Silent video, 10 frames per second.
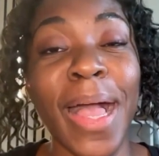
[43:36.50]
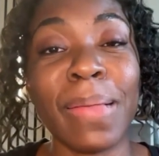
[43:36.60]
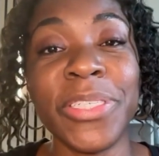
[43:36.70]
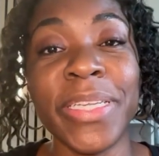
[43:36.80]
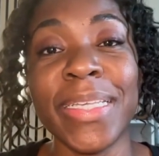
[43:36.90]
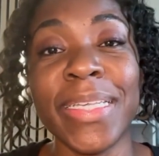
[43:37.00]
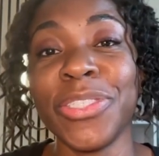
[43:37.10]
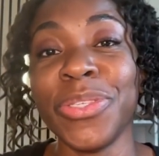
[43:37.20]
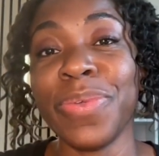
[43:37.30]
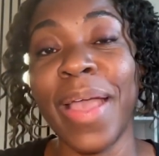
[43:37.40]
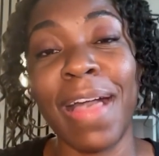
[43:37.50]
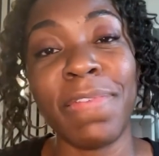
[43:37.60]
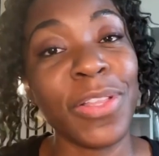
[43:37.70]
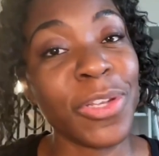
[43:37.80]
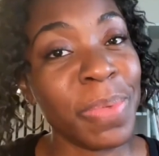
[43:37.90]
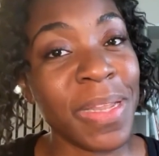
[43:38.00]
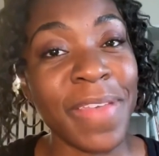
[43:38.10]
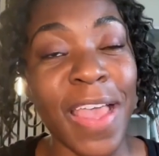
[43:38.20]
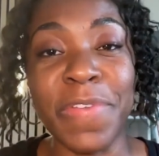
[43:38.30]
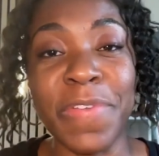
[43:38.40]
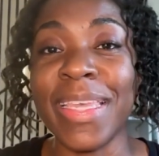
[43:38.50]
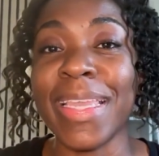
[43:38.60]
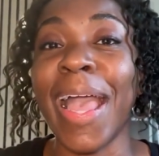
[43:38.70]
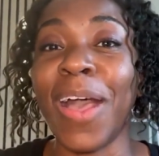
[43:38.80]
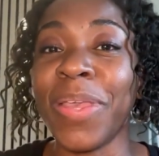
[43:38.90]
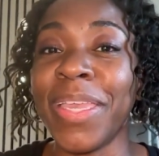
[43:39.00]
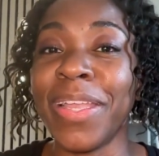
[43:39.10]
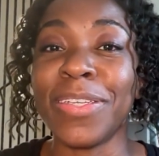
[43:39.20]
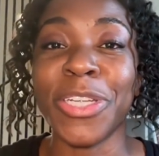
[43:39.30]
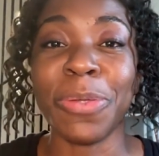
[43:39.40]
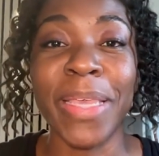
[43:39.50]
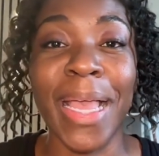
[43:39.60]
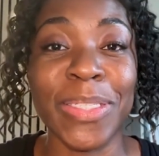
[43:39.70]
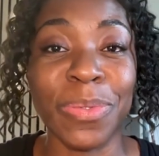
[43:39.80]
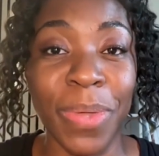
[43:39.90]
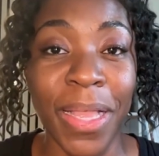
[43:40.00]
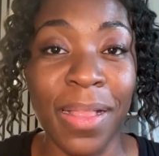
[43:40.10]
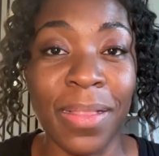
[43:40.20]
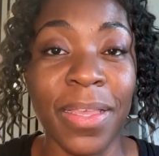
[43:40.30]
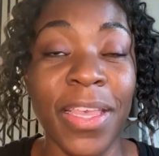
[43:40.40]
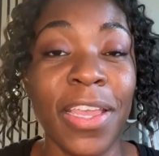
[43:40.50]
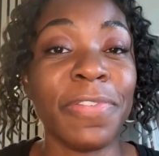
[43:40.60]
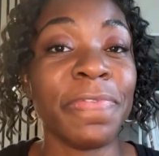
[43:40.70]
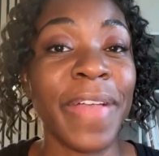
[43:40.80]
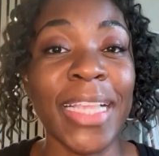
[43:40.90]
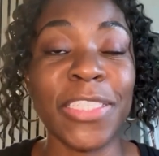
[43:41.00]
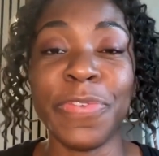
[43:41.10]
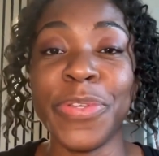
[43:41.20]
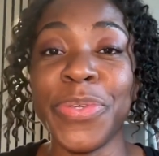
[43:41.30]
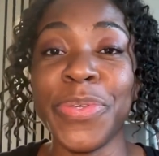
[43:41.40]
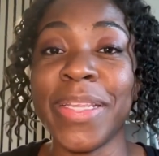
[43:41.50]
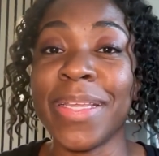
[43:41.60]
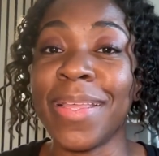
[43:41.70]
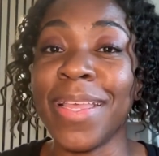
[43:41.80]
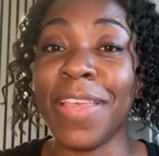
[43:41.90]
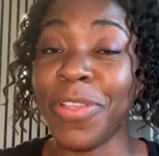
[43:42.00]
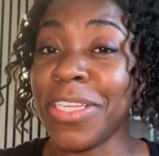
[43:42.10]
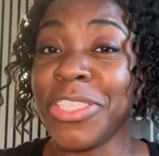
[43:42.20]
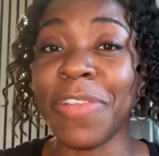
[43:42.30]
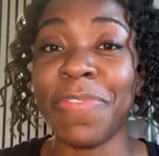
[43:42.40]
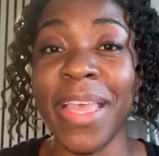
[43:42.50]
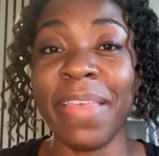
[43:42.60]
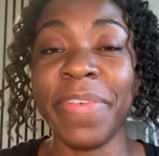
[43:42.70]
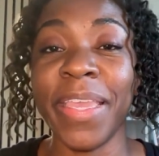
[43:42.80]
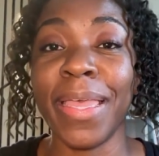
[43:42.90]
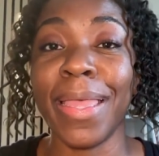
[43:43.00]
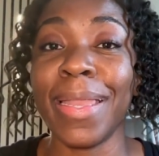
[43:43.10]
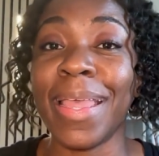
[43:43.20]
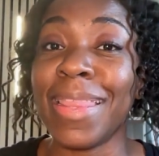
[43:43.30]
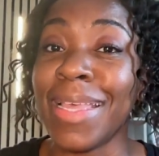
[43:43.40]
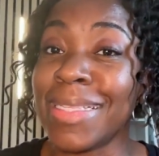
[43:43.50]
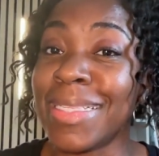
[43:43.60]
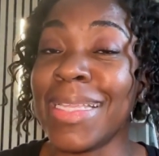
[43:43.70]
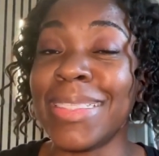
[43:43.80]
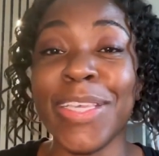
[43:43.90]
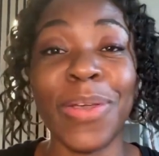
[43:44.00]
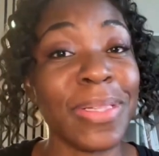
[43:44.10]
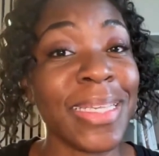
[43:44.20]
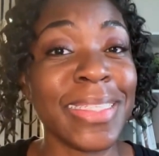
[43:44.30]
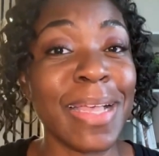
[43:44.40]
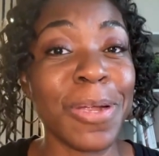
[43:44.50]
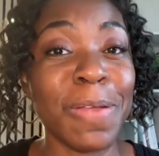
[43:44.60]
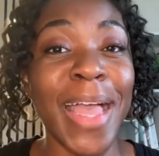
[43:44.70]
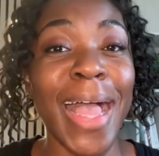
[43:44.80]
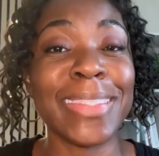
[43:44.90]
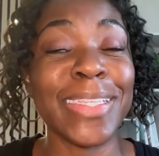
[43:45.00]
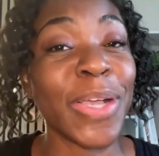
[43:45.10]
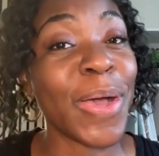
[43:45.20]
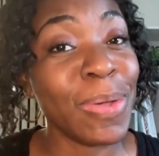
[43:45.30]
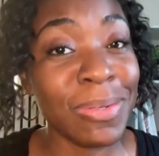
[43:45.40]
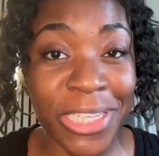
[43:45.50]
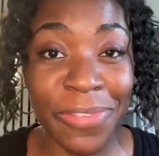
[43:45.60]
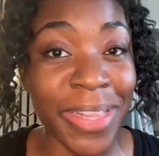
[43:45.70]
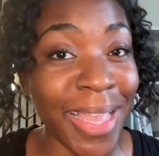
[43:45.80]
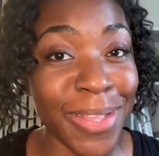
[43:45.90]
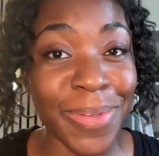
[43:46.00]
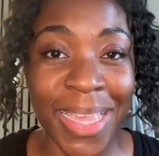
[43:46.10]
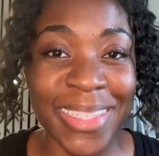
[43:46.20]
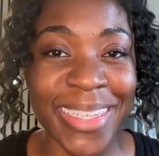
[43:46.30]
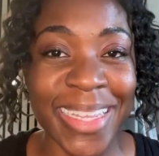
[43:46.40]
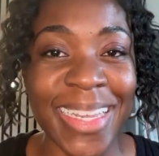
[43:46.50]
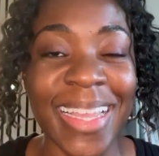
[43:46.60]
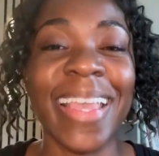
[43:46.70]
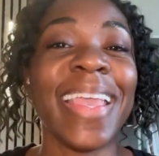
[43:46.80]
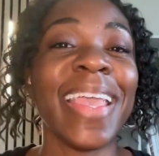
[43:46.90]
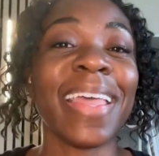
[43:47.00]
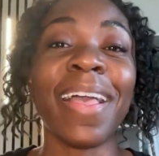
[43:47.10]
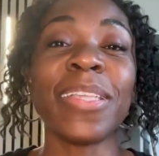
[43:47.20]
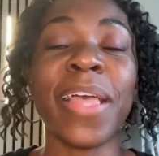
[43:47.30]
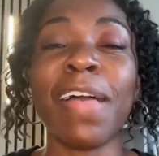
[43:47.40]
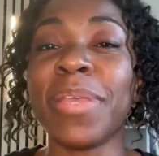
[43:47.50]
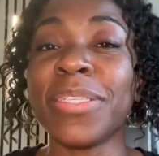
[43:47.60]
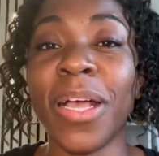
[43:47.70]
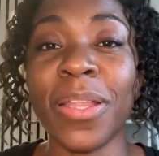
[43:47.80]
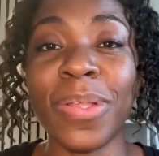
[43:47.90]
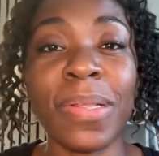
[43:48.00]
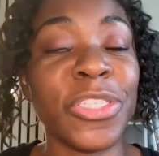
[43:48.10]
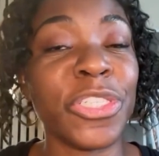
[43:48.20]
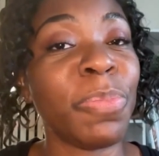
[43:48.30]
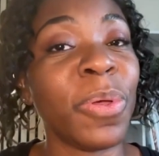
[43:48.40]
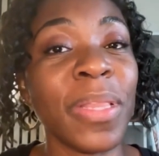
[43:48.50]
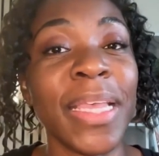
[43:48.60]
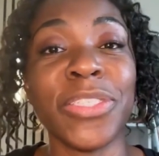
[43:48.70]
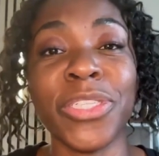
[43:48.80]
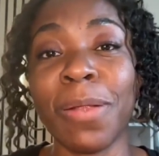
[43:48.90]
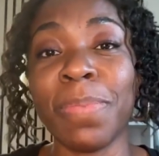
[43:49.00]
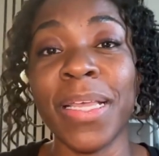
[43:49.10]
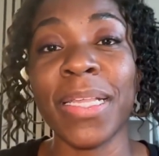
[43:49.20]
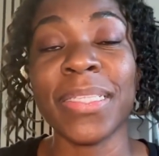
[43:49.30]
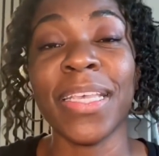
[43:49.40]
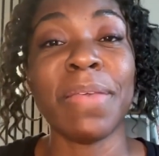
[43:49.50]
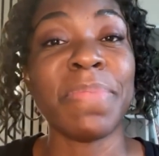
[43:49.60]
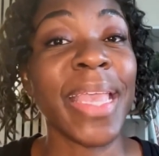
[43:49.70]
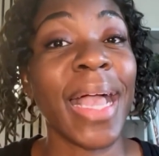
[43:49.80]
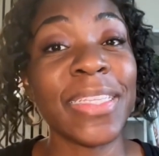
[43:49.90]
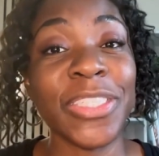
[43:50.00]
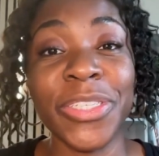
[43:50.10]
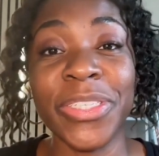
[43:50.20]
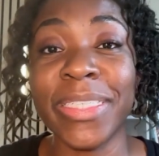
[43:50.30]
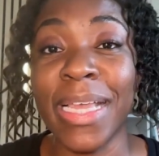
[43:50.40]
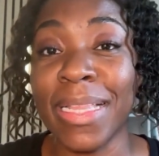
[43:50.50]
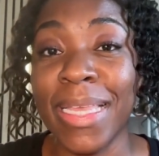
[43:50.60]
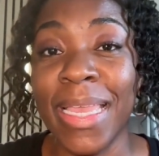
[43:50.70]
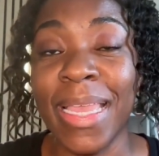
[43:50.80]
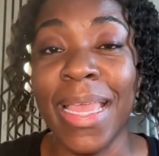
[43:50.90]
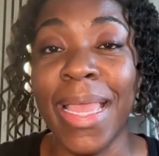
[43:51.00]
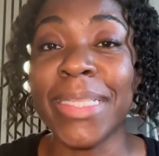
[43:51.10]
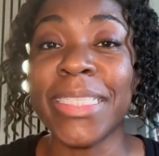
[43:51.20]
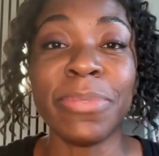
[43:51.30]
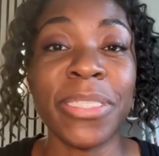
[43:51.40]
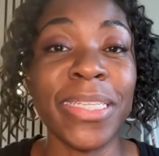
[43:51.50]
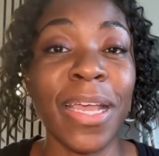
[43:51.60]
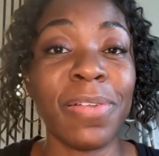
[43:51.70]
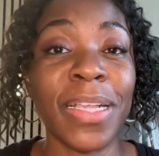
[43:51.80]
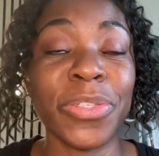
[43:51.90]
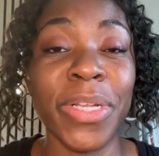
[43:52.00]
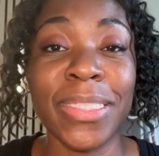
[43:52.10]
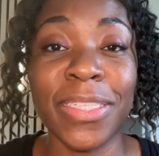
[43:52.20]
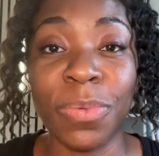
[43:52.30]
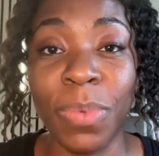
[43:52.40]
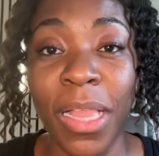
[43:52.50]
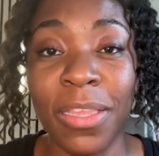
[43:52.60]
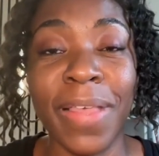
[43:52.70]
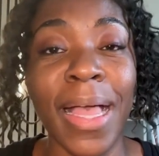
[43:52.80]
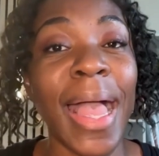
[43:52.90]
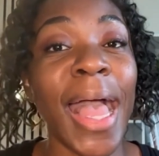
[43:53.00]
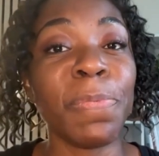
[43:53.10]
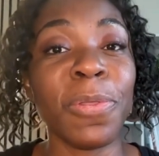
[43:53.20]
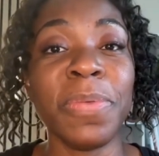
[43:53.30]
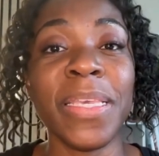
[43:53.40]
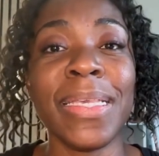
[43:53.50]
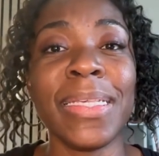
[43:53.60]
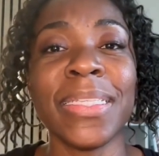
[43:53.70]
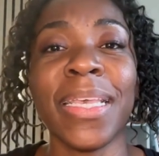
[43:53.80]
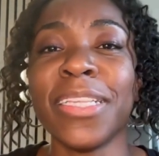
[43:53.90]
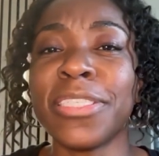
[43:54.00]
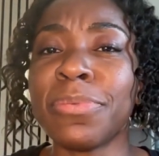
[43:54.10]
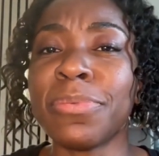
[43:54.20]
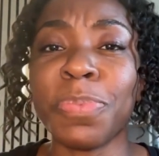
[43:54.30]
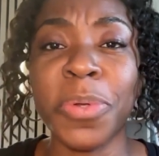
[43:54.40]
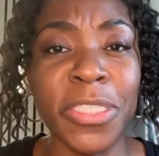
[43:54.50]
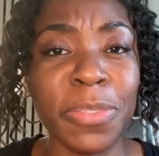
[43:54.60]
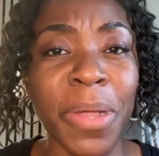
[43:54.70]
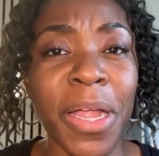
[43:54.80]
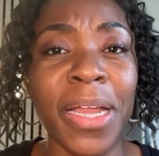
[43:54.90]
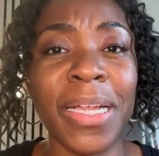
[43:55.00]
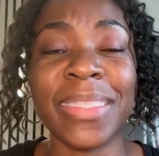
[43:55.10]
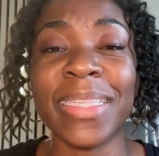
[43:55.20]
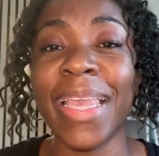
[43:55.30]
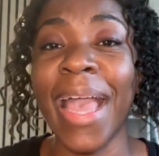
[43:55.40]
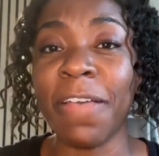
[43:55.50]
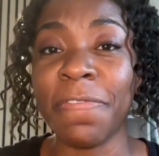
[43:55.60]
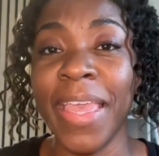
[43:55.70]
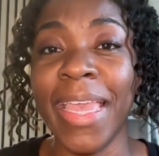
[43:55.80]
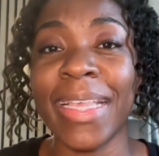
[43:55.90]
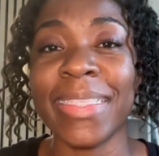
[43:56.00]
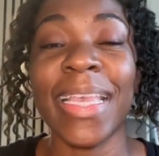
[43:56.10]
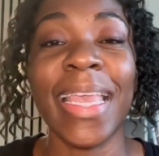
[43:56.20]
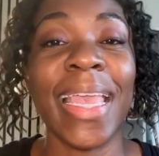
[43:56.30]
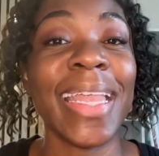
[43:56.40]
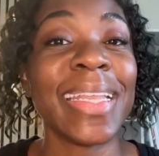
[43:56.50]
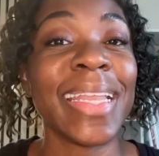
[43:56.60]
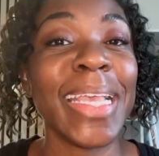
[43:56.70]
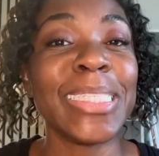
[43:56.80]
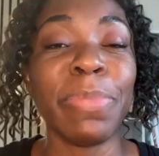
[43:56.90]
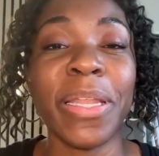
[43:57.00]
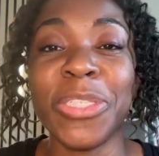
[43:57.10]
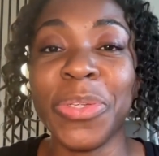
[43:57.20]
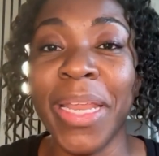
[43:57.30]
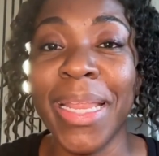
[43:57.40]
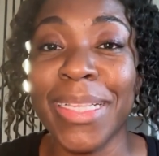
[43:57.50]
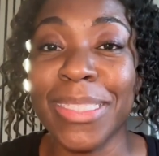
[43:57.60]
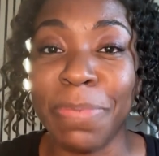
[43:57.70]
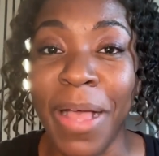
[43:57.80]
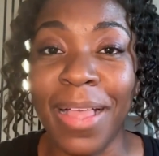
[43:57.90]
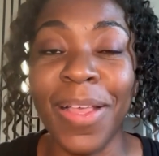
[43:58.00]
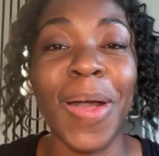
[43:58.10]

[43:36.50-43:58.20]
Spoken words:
options, you have a little bit of everything out here in Derby as well. For fast food, if you're a Chick-fil-A fan, this is the only suburb that has its own Chick-fil-A location. They also have McDonald's, Chipotle, Starbucks, McAllister's Deli, and some sit-down restaurants as well. You've got Applebee's, some sports bars, cafes, and a nice Mediterranean spot